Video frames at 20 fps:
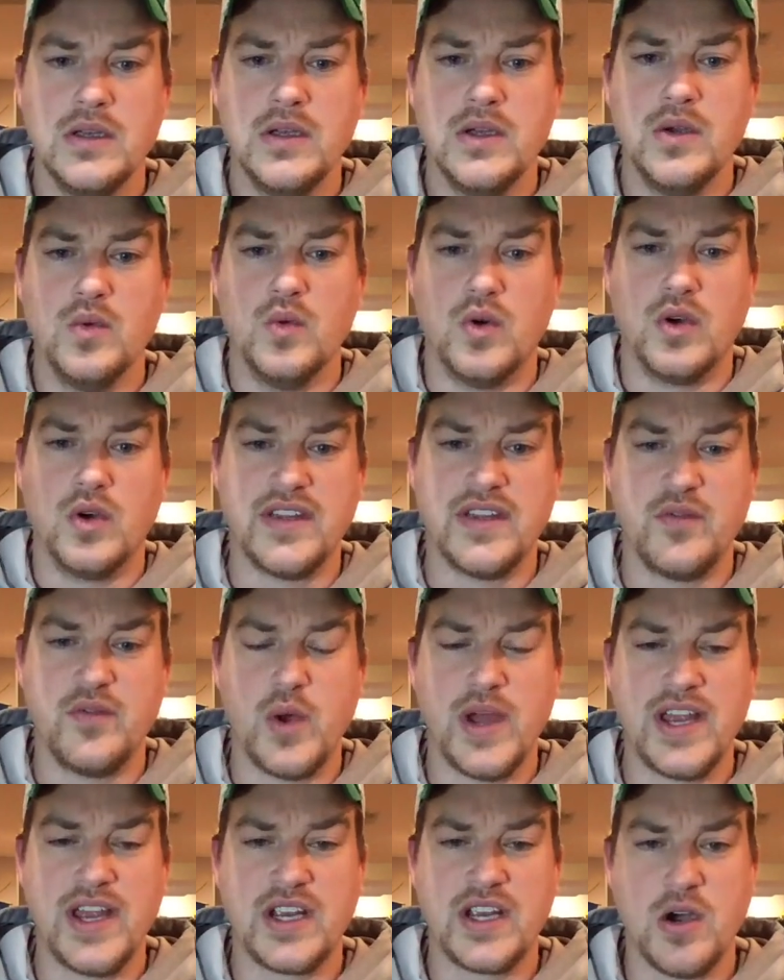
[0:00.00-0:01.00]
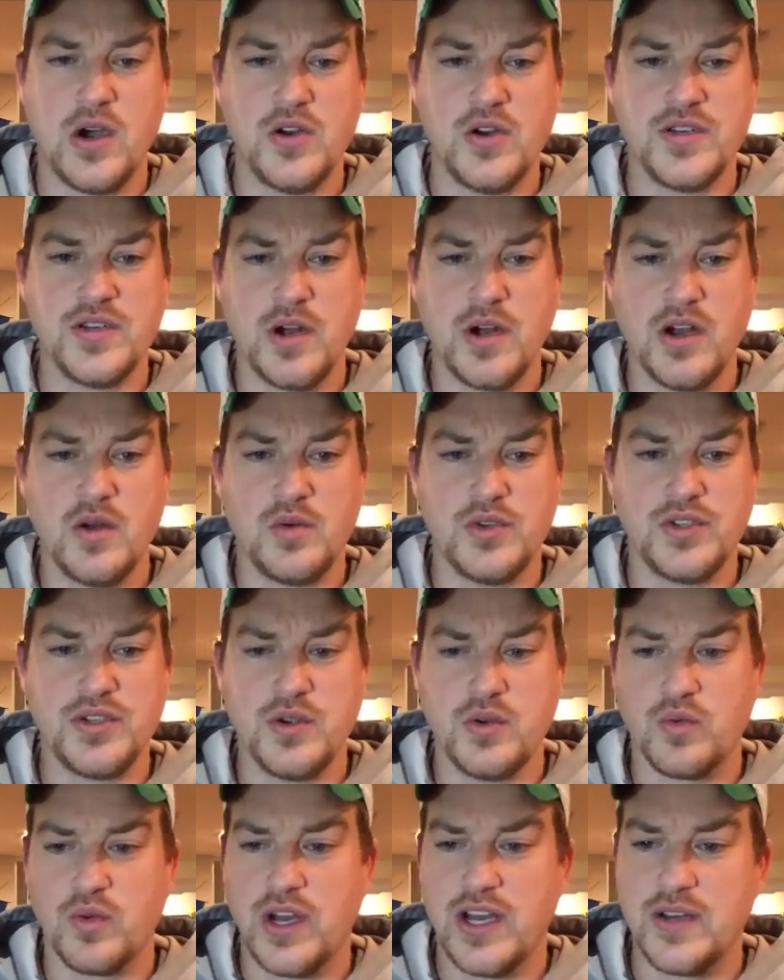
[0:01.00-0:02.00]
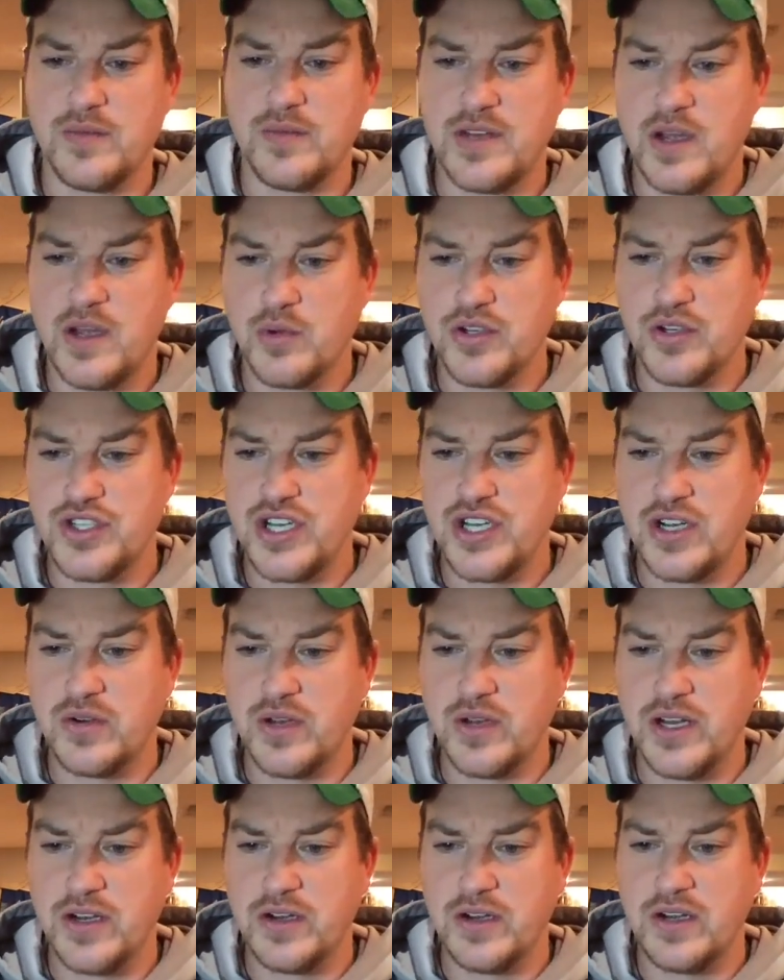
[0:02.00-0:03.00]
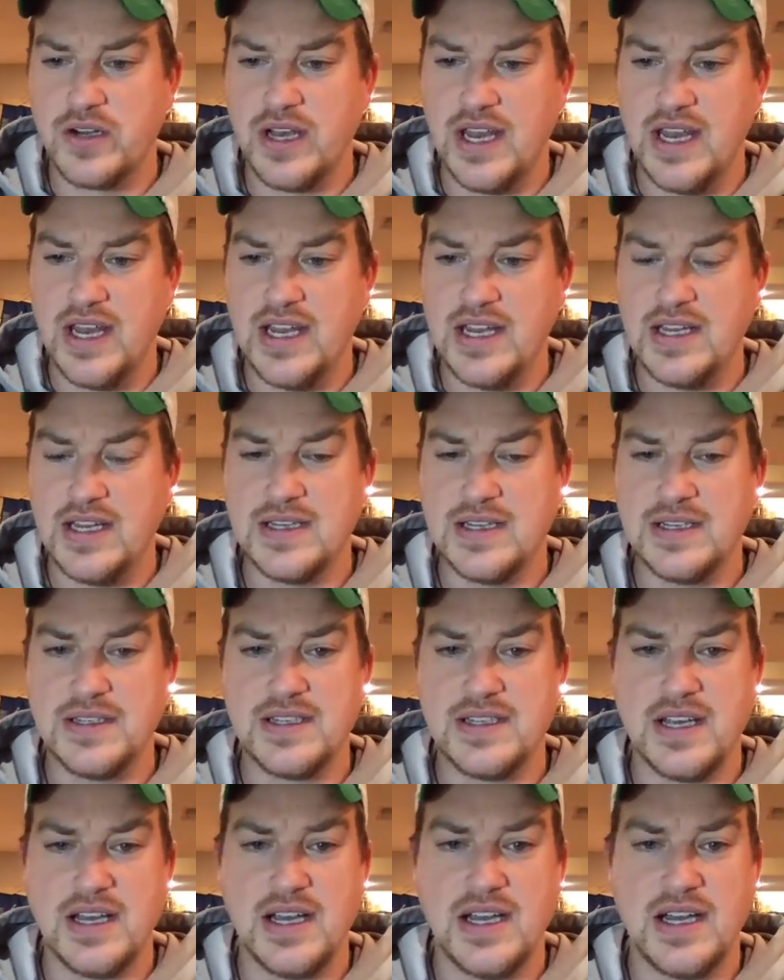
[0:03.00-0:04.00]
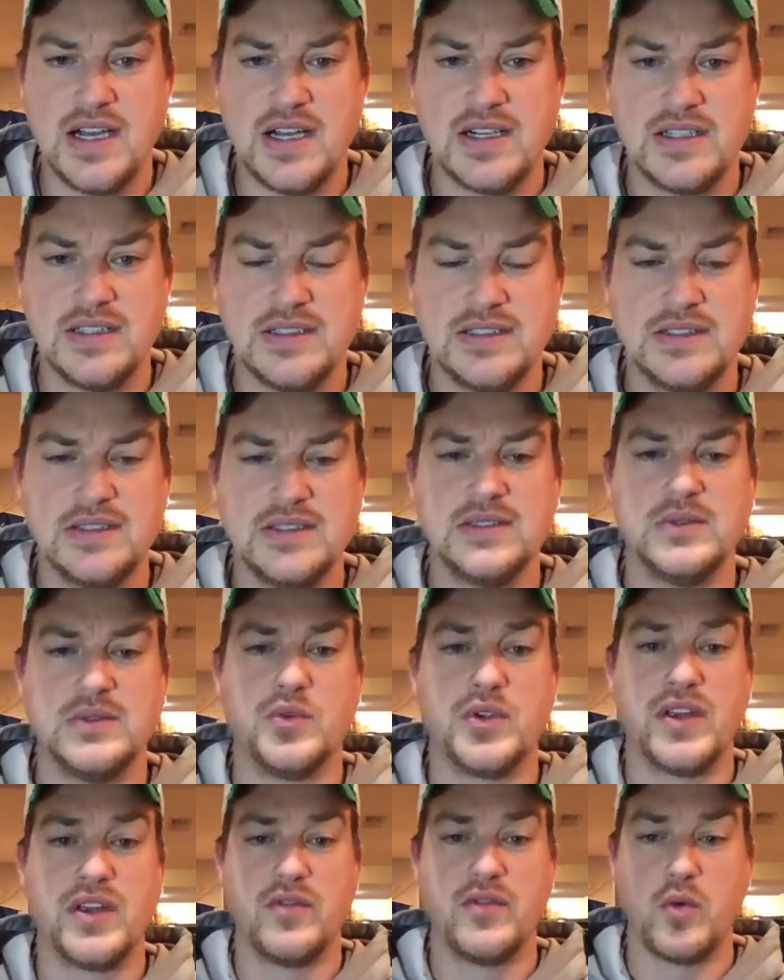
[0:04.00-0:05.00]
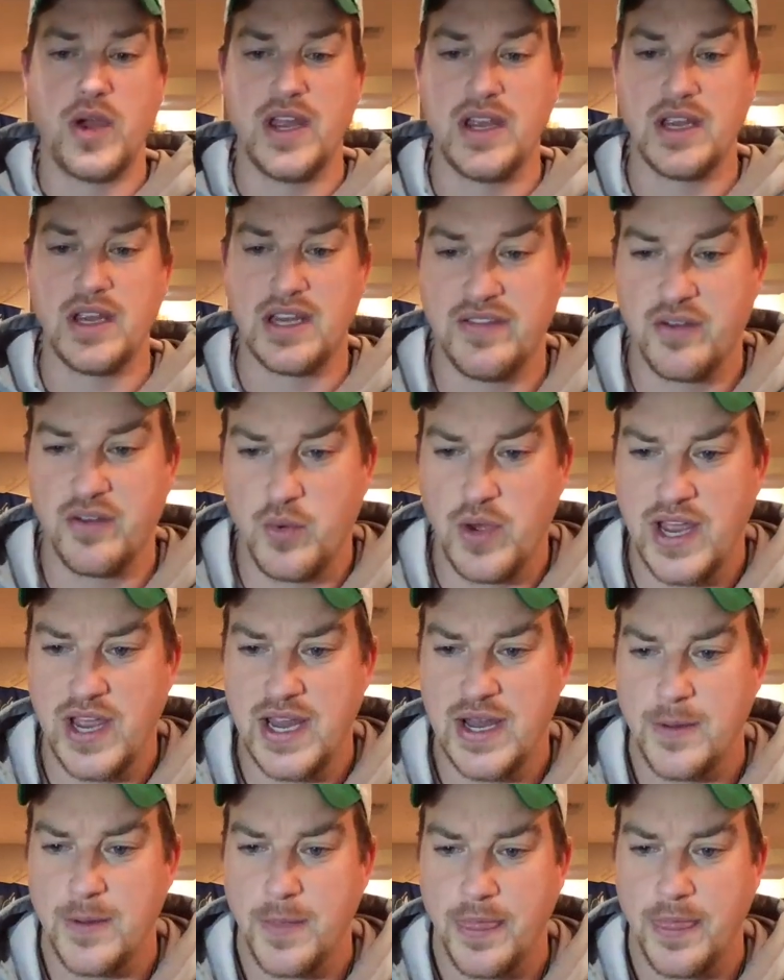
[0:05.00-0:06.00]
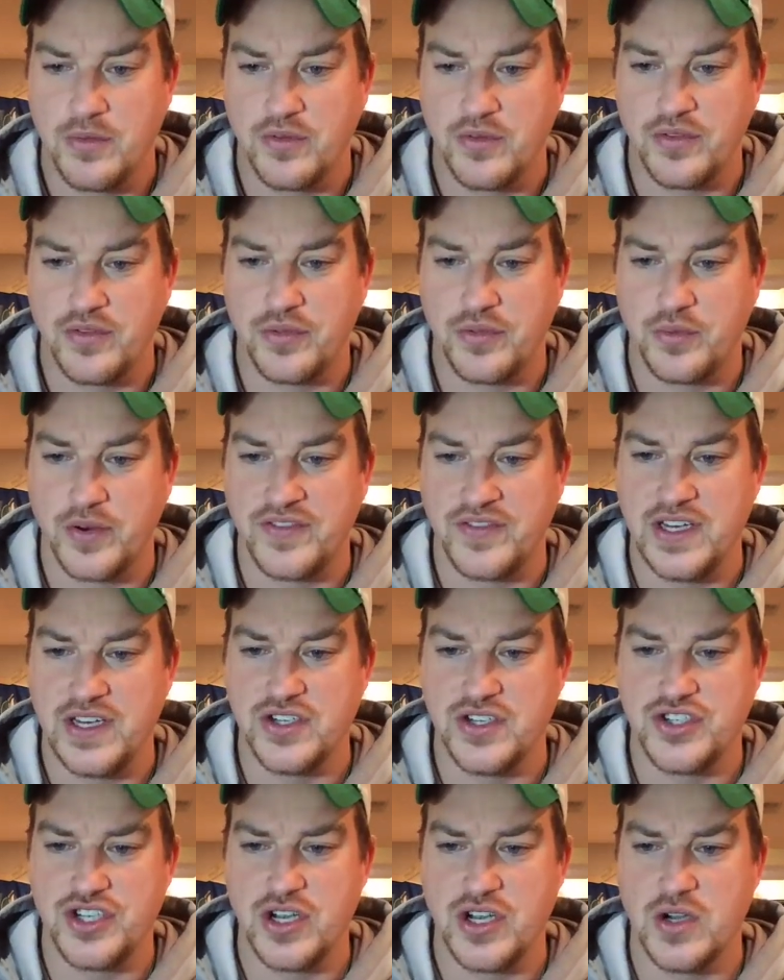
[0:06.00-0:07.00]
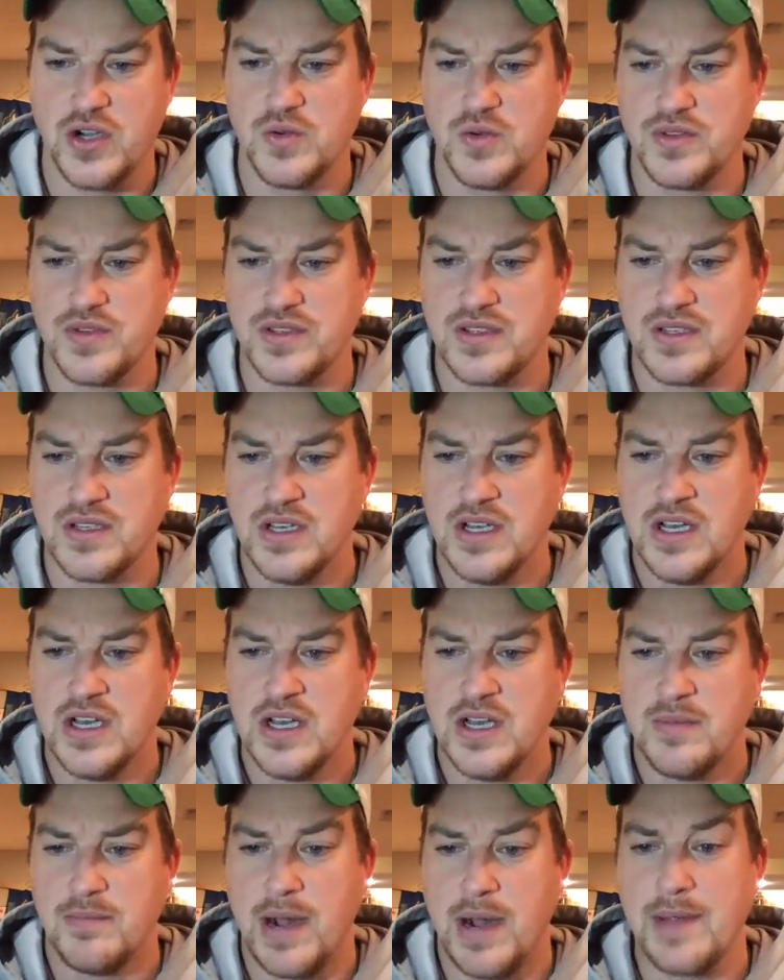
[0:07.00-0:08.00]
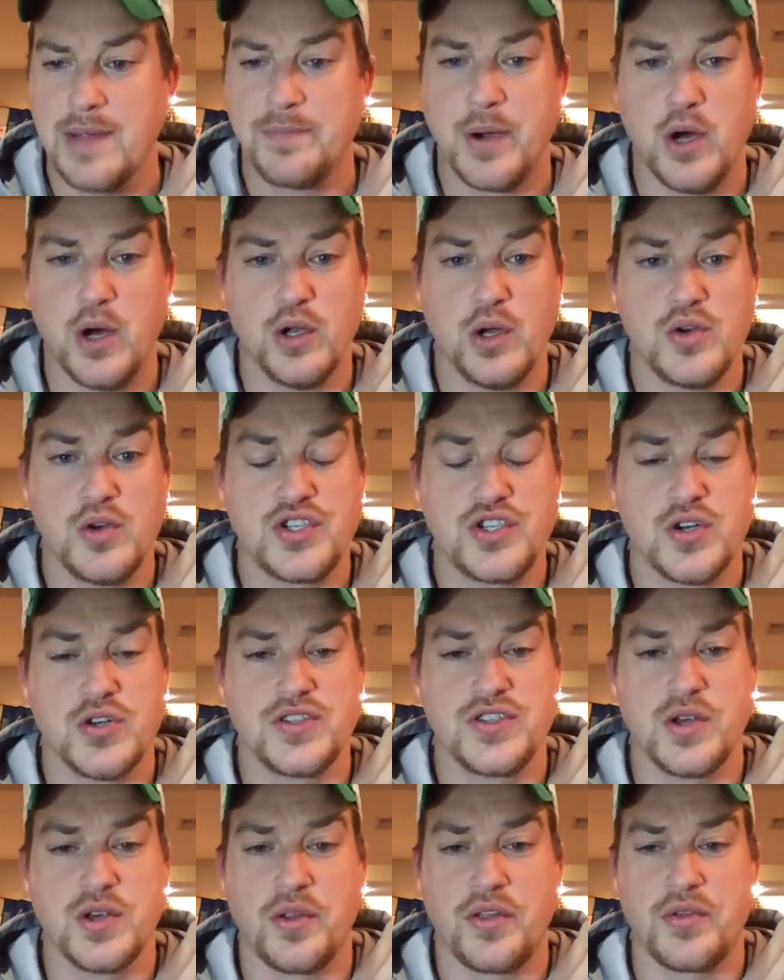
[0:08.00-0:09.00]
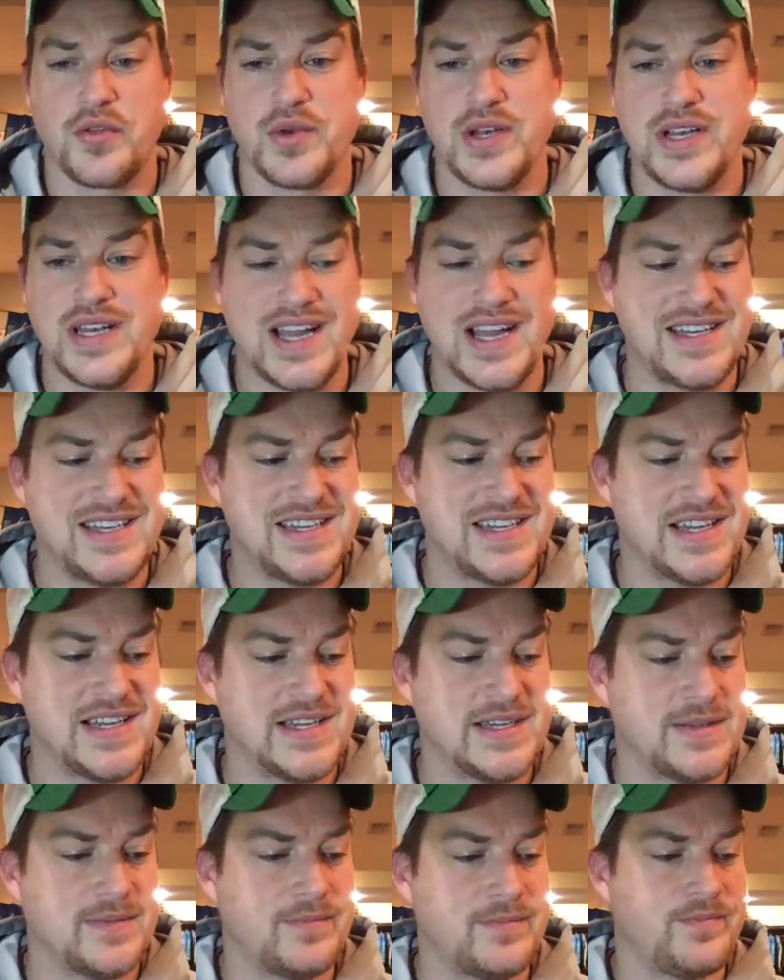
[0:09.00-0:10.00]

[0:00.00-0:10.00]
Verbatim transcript: we'll give away a code tomorrow. We'll do a random number generator, and uh, we'll give away give it away for Thriftyana Jones. My polo shirts are three ninety-nine.